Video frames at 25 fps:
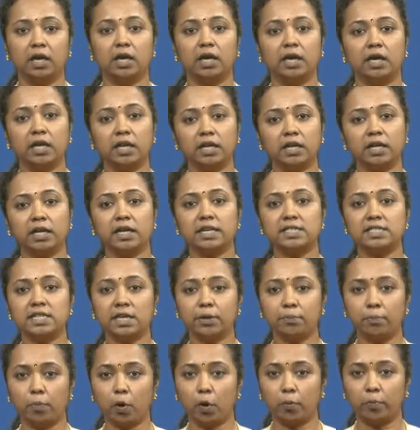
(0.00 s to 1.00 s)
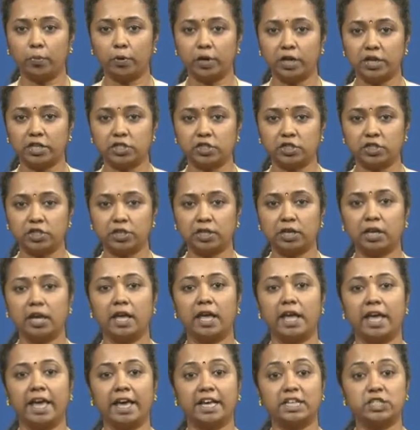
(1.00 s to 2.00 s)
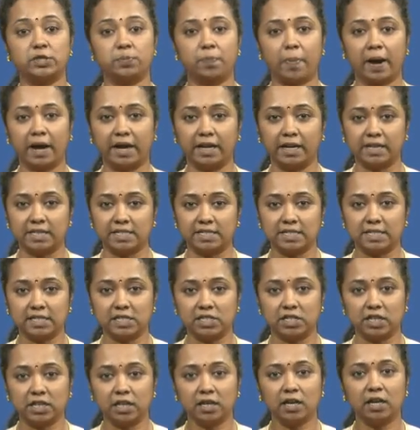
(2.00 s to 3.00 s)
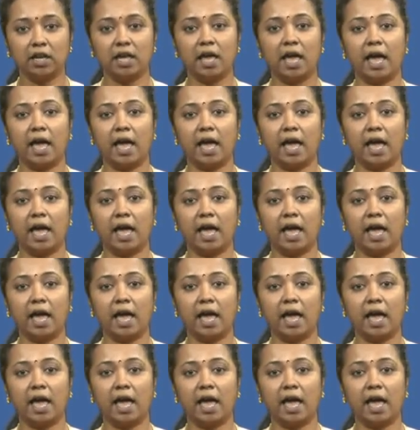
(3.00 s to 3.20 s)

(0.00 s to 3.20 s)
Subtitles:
Increasing population, expanding city